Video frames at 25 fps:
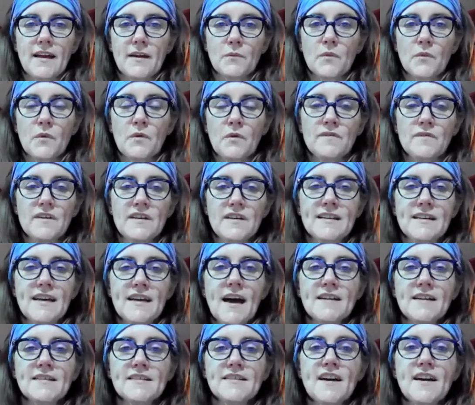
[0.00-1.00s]
And we'll
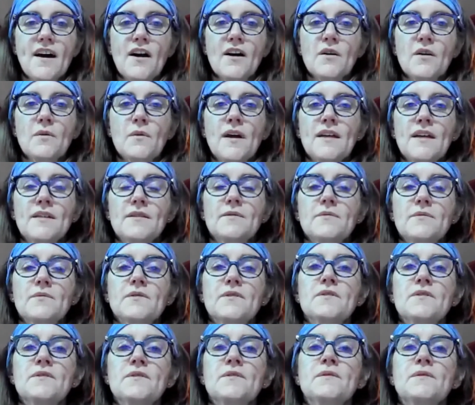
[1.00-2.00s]
vinyasa our way
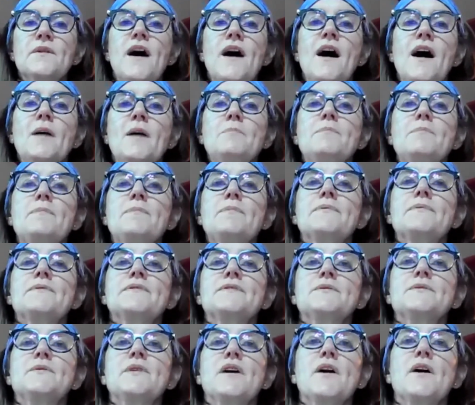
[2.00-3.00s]
through, up
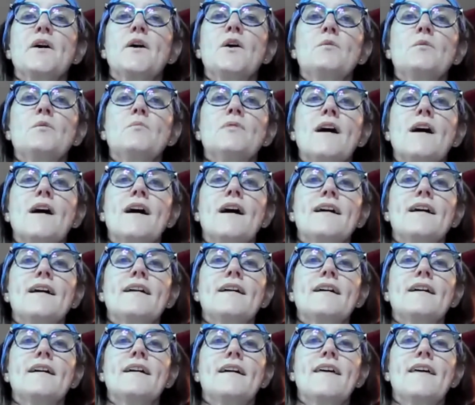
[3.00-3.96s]
to a cobra